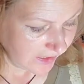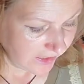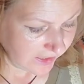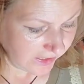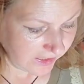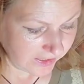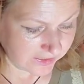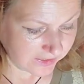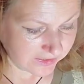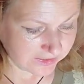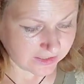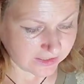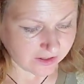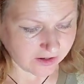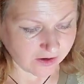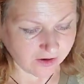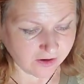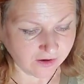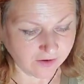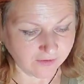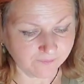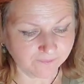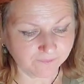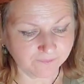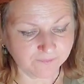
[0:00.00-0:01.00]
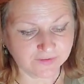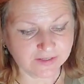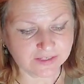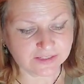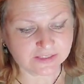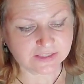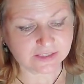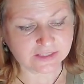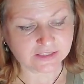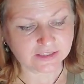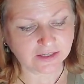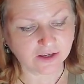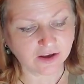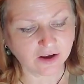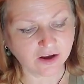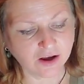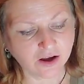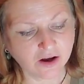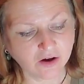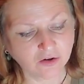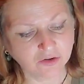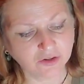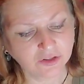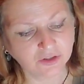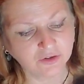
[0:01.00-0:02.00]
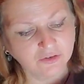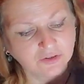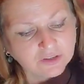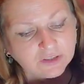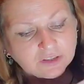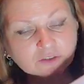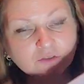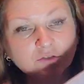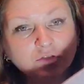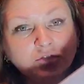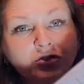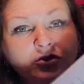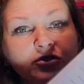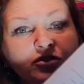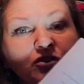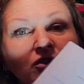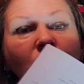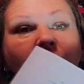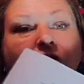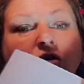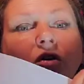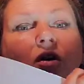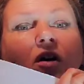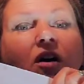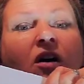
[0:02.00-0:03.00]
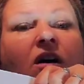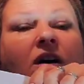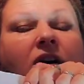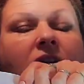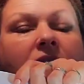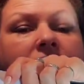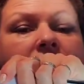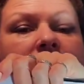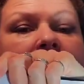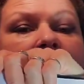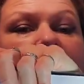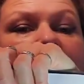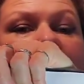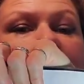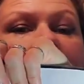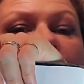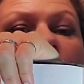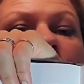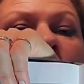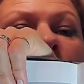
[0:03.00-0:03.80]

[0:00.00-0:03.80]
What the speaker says: And this is how you can show with your